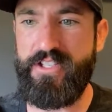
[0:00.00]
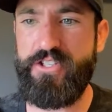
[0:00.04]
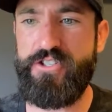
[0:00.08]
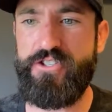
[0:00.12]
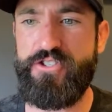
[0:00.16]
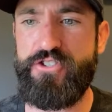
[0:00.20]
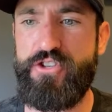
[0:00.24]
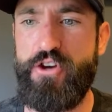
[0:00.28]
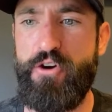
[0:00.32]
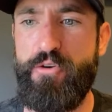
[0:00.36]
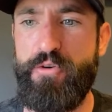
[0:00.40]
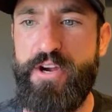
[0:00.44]

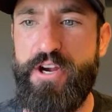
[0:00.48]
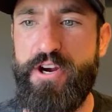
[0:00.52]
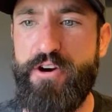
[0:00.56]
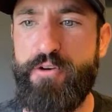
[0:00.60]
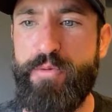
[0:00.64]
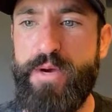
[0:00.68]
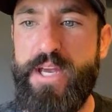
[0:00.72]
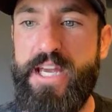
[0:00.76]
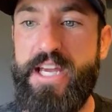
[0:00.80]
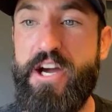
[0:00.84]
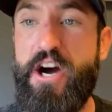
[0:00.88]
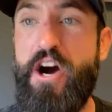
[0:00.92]
So
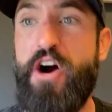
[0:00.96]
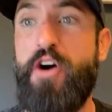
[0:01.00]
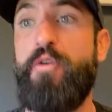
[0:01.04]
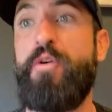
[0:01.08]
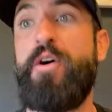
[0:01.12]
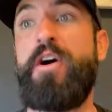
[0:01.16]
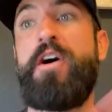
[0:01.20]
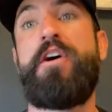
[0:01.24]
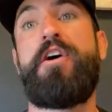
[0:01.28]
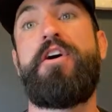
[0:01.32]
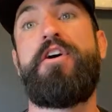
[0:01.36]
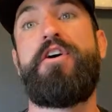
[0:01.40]
here we
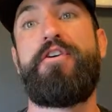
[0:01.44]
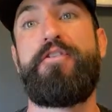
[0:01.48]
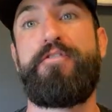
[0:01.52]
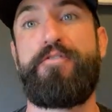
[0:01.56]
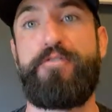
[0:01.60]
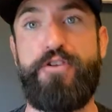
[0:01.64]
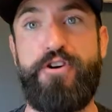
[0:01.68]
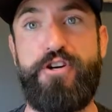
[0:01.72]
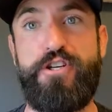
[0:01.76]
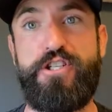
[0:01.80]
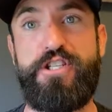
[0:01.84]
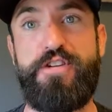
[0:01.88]
go.
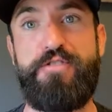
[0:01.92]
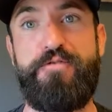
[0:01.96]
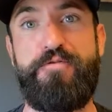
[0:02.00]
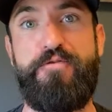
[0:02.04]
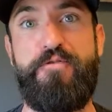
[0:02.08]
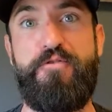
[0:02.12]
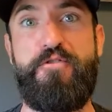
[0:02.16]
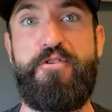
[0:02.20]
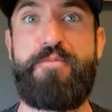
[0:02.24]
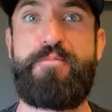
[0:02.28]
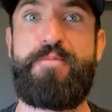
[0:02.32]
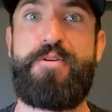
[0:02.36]
First and
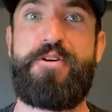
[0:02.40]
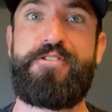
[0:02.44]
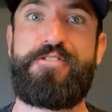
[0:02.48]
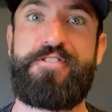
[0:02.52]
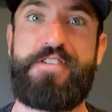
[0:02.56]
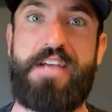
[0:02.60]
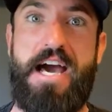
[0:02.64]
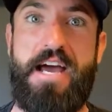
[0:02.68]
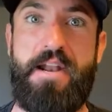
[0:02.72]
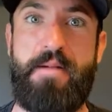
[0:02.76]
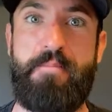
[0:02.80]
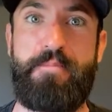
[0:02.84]

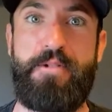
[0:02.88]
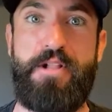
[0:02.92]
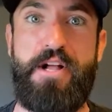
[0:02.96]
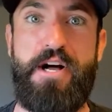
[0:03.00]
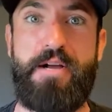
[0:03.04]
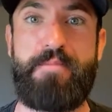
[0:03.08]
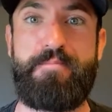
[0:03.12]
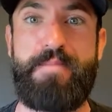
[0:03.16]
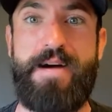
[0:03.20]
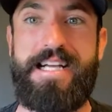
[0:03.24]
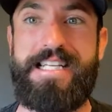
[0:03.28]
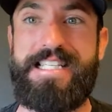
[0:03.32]
foremost, got to
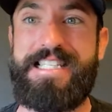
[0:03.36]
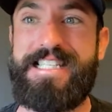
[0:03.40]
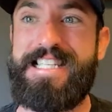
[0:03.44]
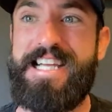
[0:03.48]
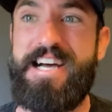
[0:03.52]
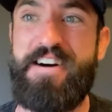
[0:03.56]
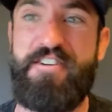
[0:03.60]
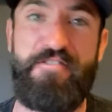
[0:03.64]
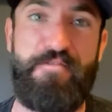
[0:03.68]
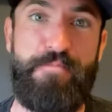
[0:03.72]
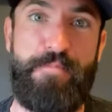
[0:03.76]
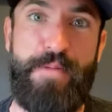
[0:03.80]
plug
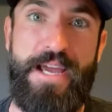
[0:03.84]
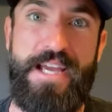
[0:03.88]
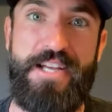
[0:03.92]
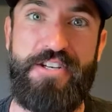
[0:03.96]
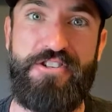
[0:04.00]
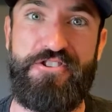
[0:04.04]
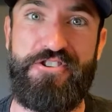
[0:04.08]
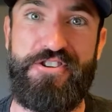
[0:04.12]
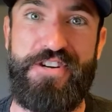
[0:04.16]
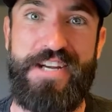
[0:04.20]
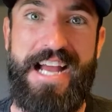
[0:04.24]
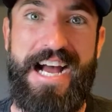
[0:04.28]
myself,
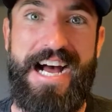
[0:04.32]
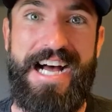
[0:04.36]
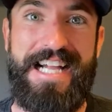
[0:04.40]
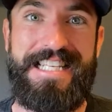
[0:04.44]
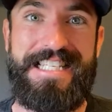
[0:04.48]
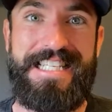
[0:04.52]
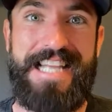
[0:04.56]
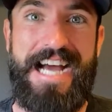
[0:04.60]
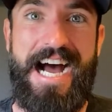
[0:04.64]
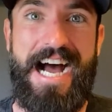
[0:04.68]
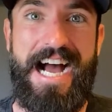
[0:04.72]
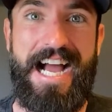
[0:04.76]

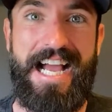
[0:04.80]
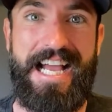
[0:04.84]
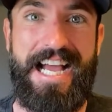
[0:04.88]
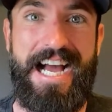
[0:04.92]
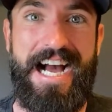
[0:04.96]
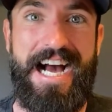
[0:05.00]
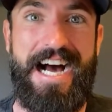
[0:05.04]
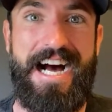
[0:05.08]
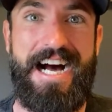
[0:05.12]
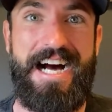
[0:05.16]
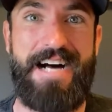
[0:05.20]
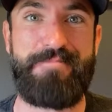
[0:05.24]

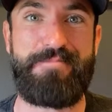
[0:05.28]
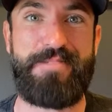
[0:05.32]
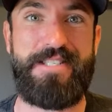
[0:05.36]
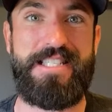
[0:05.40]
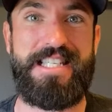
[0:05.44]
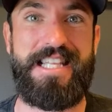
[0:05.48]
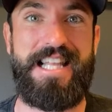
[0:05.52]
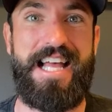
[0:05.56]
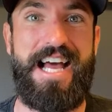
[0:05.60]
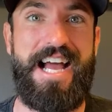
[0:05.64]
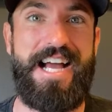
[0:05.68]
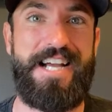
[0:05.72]

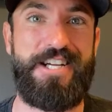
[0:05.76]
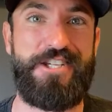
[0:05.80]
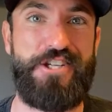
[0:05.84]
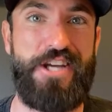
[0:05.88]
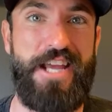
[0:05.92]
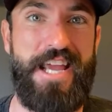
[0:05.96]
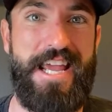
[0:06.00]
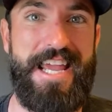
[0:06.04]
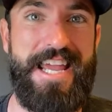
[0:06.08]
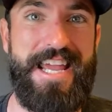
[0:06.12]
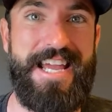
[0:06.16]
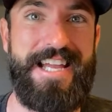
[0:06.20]

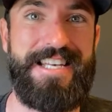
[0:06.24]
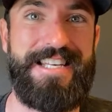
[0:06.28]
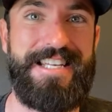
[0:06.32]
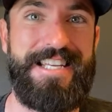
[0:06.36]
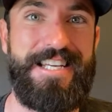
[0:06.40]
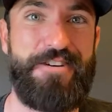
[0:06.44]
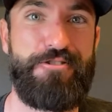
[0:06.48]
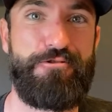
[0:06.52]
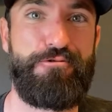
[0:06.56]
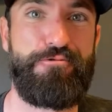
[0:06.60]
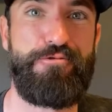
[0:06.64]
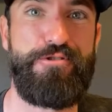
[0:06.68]

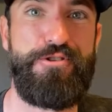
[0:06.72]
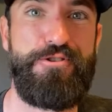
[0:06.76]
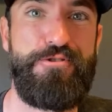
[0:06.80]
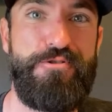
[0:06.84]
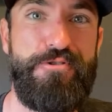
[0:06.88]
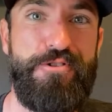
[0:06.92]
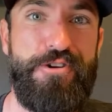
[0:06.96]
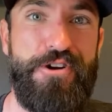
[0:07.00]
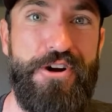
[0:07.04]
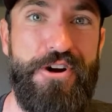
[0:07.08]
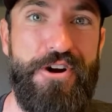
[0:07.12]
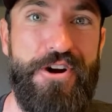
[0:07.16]
patreon.com/Andy
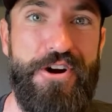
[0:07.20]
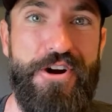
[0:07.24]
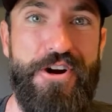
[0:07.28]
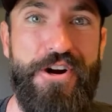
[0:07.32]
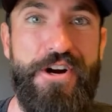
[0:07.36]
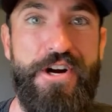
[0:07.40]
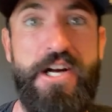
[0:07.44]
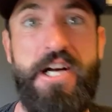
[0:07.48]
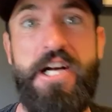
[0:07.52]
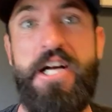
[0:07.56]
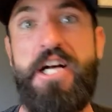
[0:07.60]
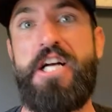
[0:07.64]

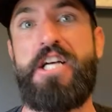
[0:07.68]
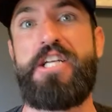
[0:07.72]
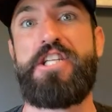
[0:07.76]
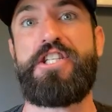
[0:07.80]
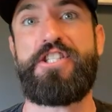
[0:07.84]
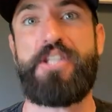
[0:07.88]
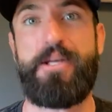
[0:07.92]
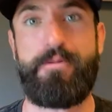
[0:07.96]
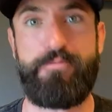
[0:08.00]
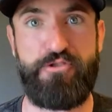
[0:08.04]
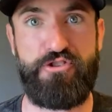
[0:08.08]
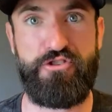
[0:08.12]
Krueger,
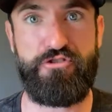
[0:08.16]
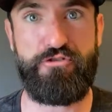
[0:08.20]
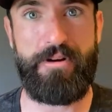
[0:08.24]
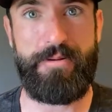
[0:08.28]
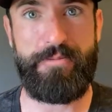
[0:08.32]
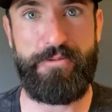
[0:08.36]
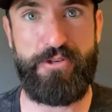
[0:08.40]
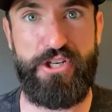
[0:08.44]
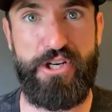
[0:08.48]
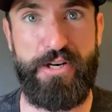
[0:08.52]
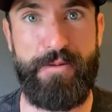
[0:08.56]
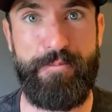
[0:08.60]

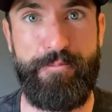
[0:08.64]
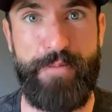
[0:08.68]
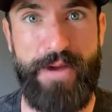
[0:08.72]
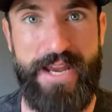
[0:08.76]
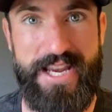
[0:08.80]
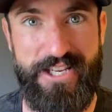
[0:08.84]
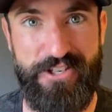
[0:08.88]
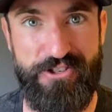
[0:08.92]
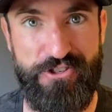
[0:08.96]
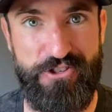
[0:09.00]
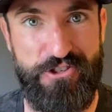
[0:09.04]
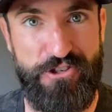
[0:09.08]

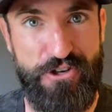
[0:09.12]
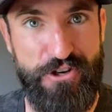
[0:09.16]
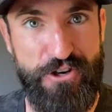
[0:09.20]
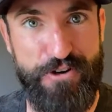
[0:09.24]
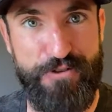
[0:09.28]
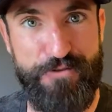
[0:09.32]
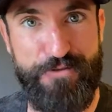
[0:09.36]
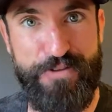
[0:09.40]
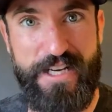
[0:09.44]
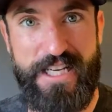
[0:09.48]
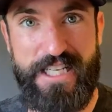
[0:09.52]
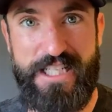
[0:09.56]
subscription-based
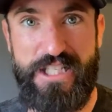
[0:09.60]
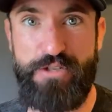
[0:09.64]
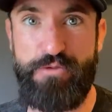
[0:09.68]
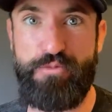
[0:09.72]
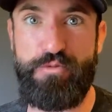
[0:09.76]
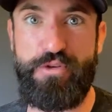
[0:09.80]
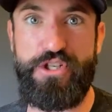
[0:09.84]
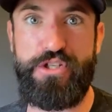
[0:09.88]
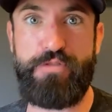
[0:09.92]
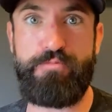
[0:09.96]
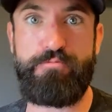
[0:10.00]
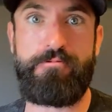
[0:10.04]
service,
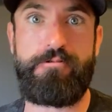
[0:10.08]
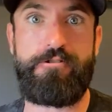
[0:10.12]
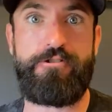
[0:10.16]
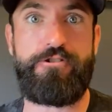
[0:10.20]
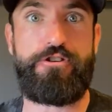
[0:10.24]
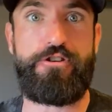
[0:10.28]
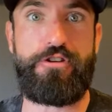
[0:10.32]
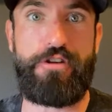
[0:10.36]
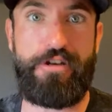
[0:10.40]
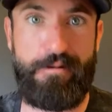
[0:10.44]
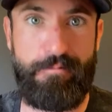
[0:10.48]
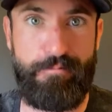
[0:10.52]
which
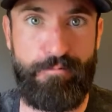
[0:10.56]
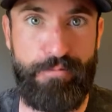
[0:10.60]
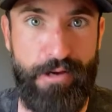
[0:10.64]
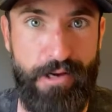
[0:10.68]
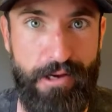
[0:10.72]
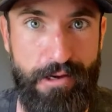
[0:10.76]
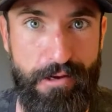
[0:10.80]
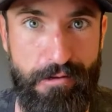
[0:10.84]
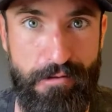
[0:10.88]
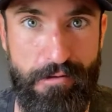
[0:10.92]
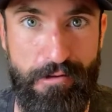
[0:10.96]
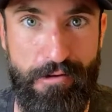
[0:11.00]
means you got to
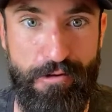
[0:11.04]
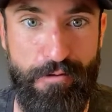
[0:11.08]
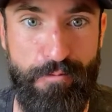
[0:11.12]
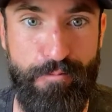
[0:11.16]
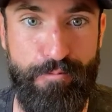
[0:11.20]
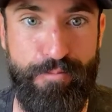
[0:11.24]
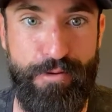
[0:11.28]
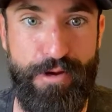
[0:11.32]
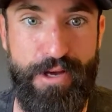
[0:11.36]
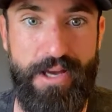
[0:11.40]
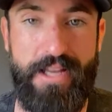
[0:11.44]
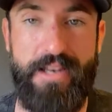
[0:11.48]
pay a little
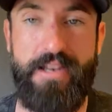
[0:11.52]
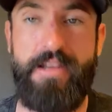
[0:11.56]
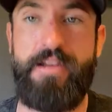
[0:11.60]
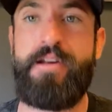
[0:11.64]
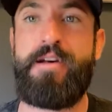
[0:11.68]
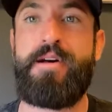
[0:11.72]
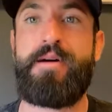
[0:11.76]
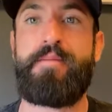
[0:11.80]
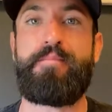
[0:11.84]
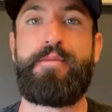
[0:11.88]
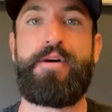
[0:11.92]
bit.